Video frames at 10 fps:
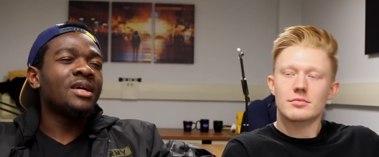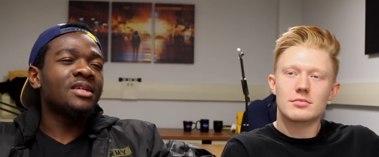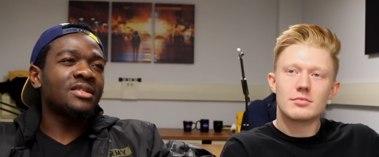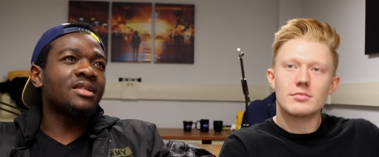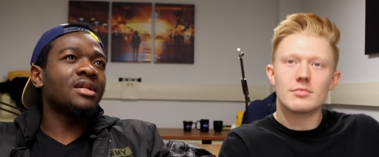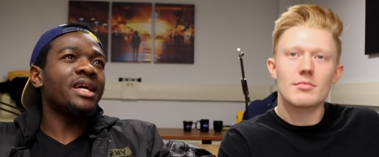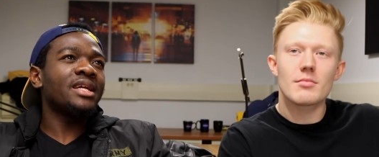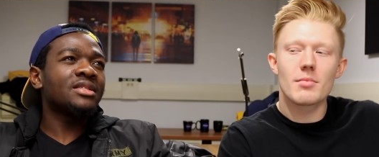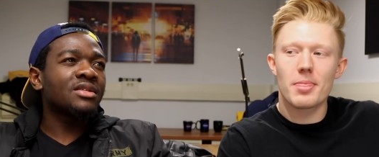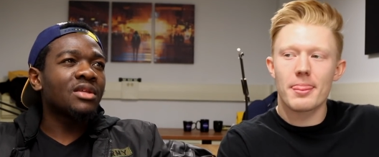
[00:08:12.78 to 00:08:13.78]
Speaker 1: still
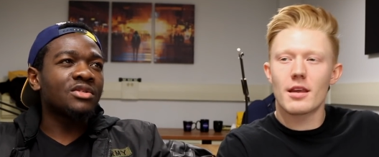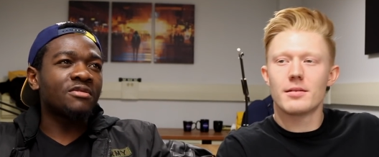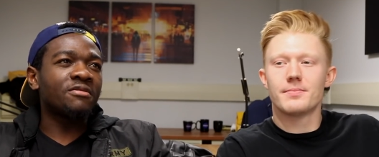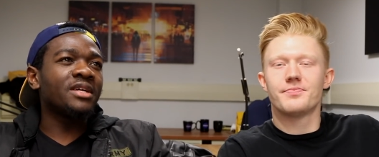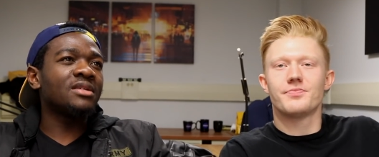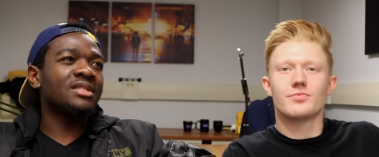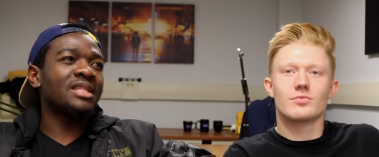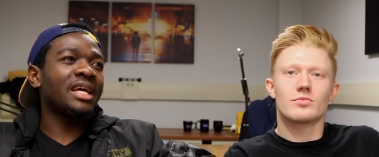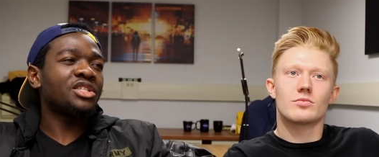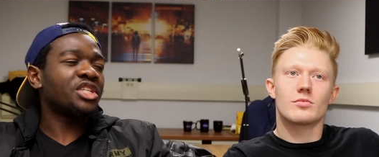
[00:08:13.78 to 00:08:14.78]
enter those fields
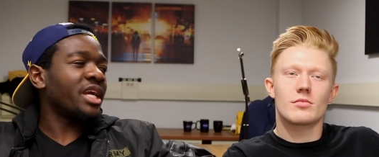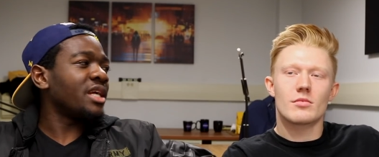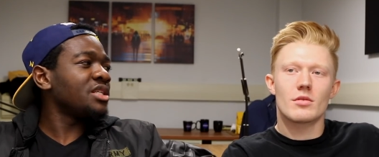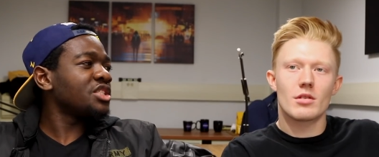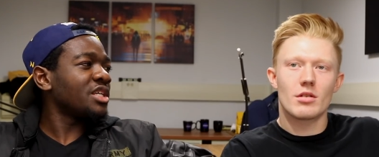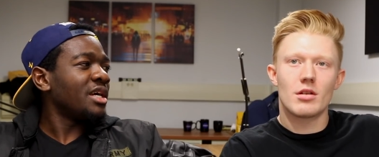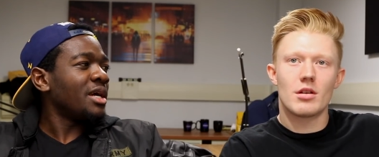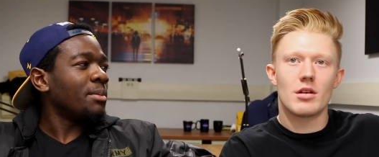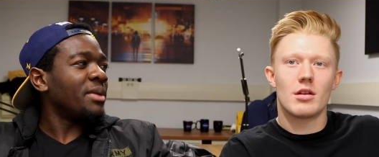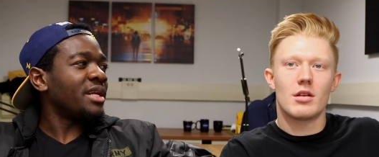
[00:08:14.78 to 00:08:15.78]
and like change,
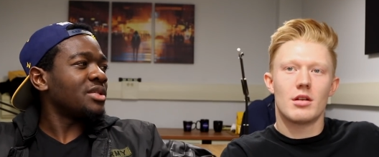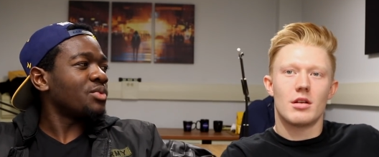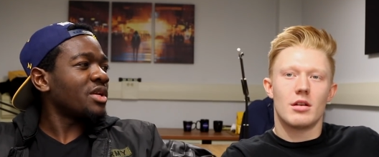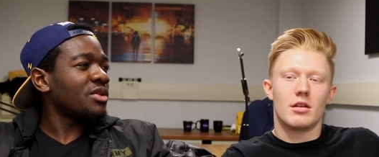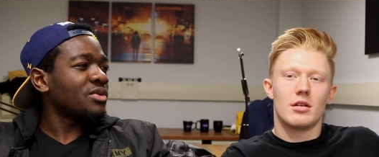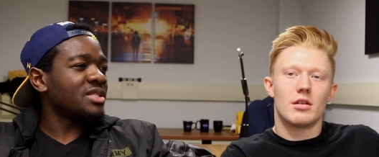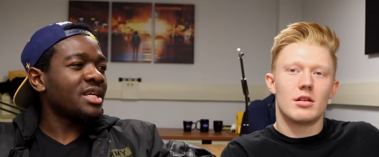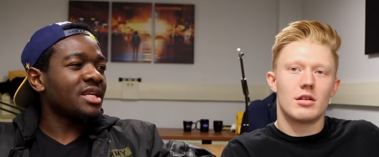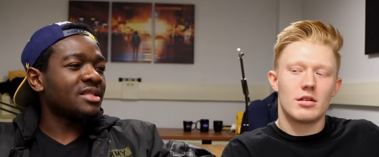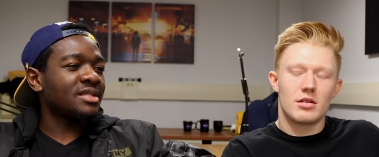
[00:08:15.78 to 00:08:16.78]
but it's one of those
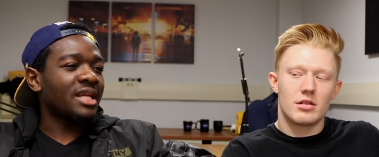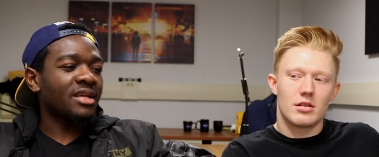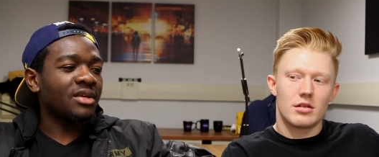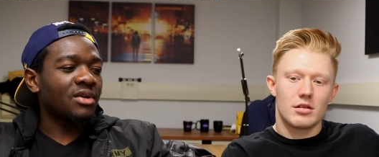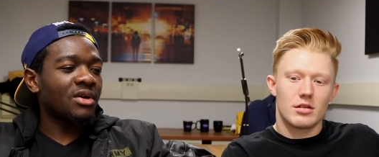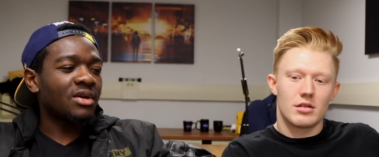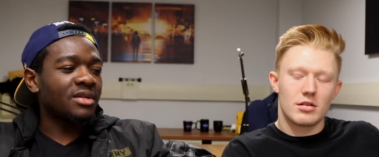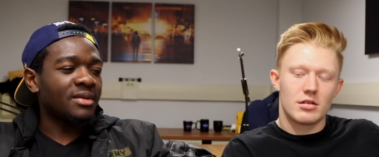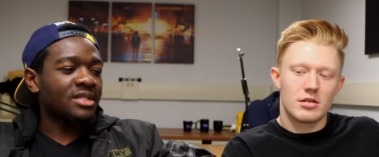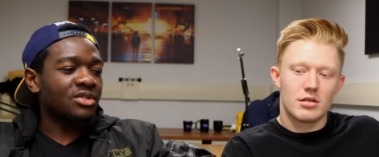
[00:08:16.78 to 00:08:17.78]
things like you
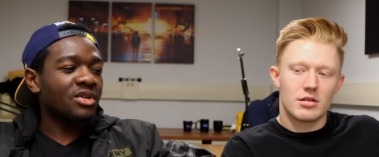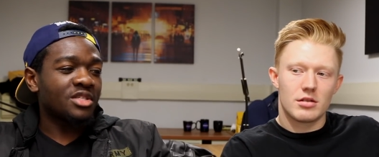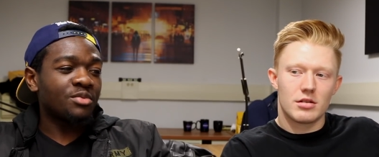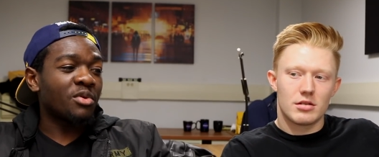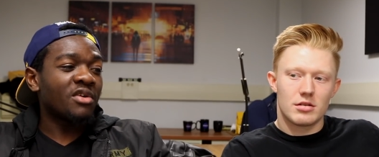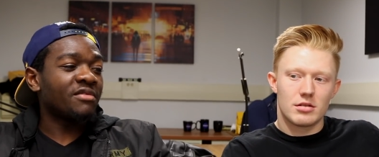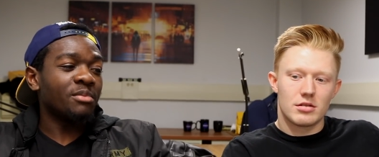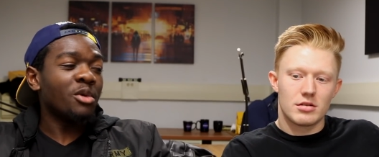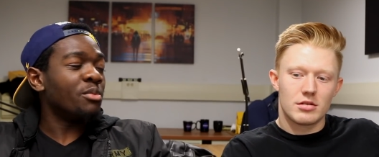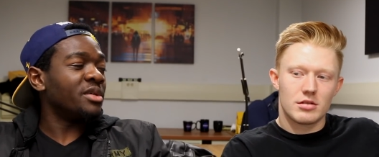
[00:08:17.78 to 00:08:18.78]
can't. It's not a spur of
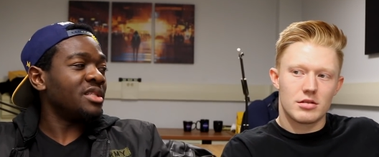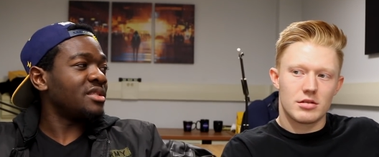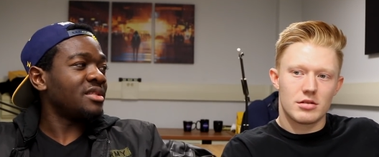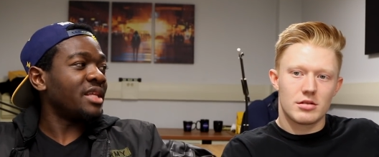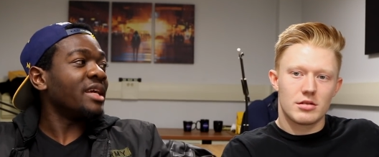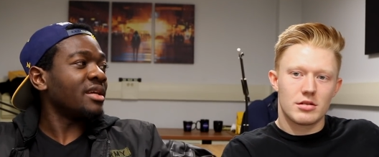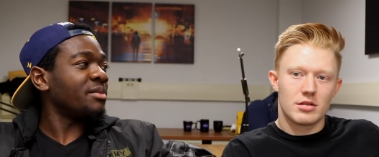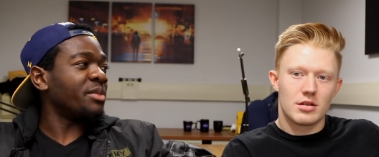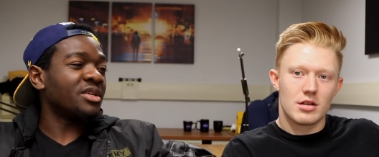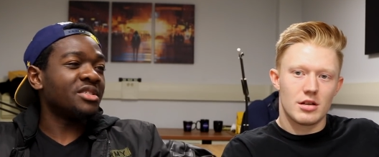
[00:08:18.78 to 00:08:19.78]
the moment thing
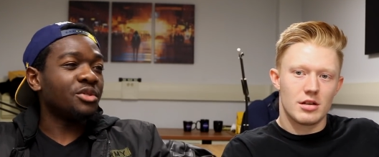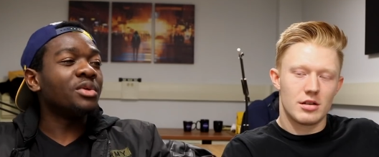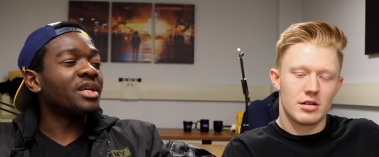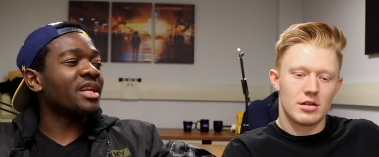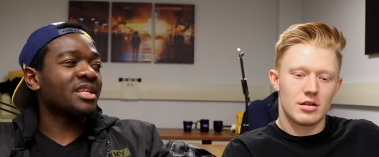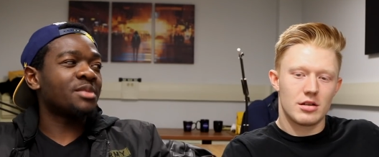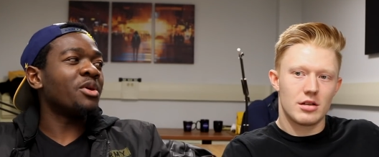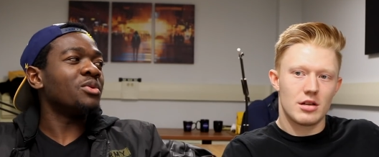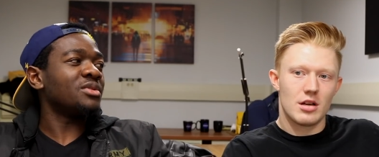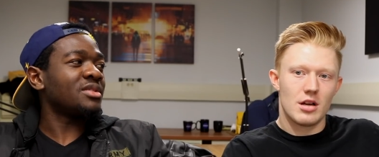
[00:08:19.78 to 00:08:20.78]
because you will get
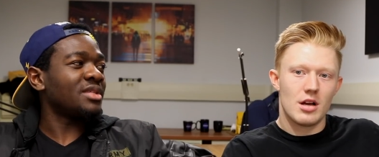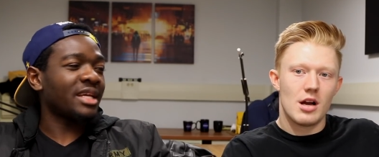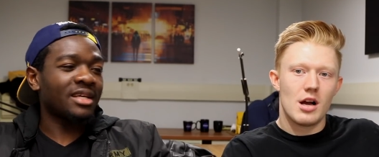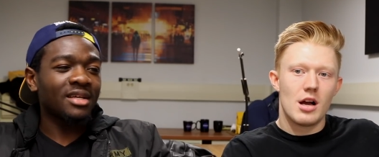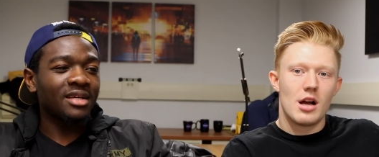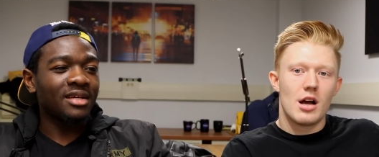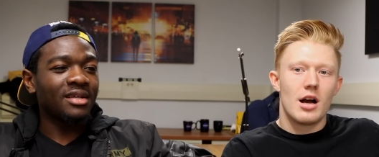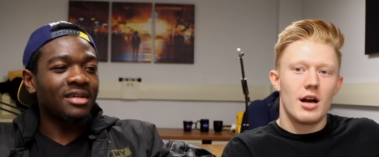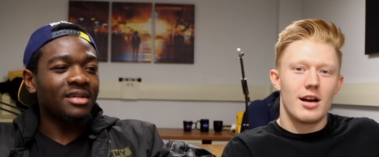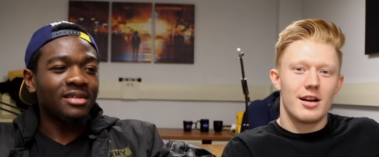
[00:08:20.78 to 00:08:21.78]
exposed. Like,
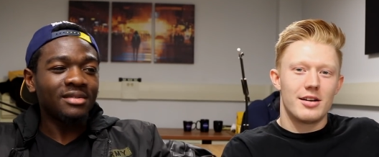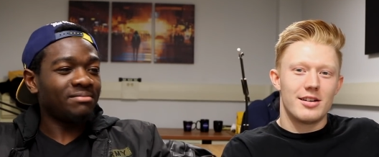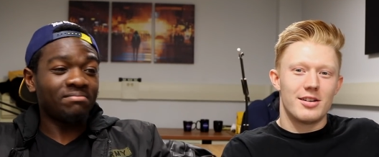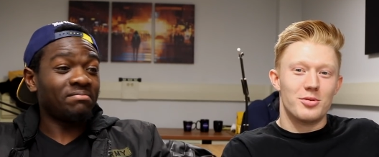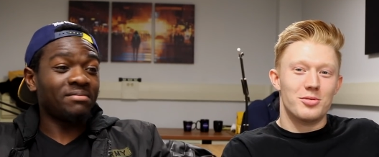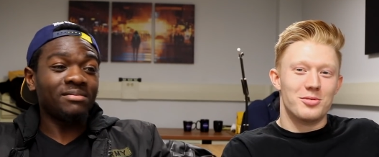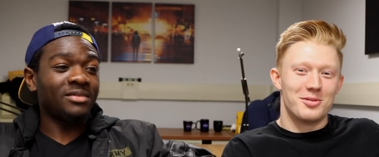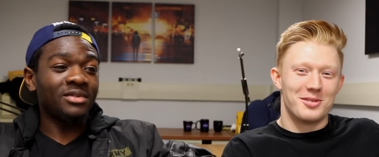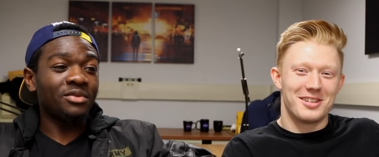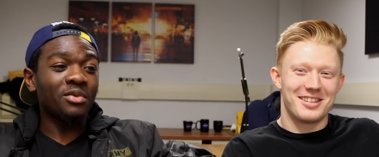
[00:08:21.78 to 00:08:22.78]
oh,
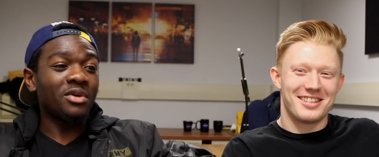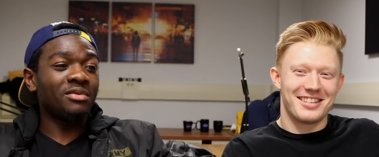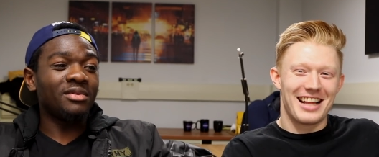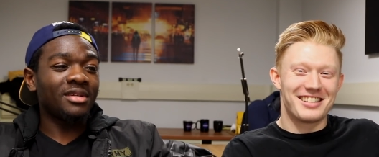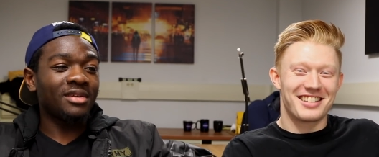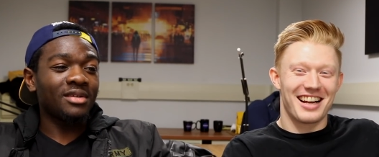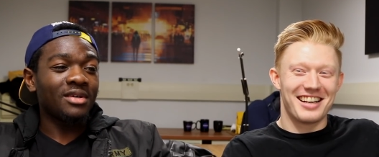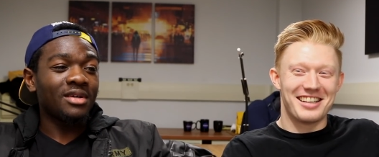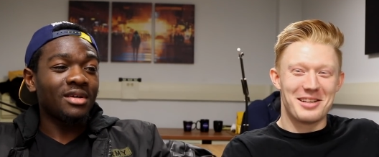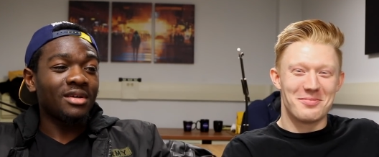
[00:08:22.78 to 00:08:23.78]
you won't. That's
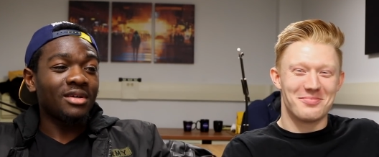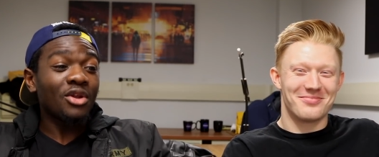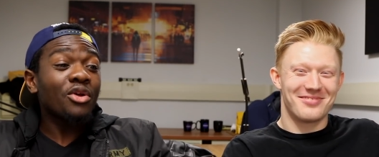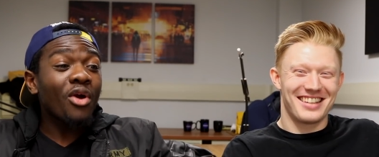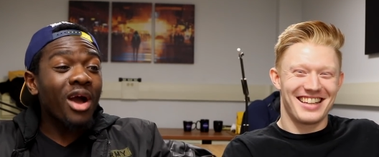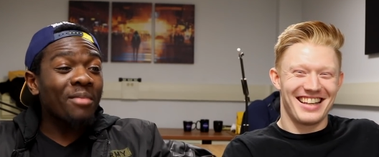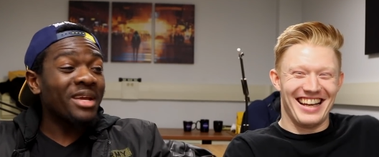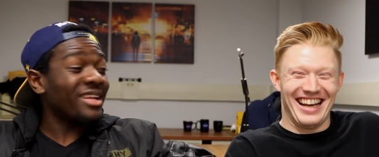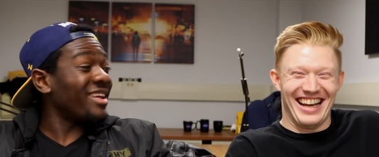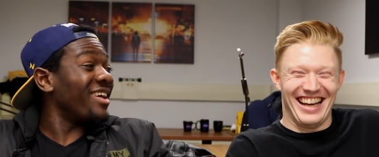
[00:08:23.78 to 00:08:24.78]
kind of deep. No, no. I mean,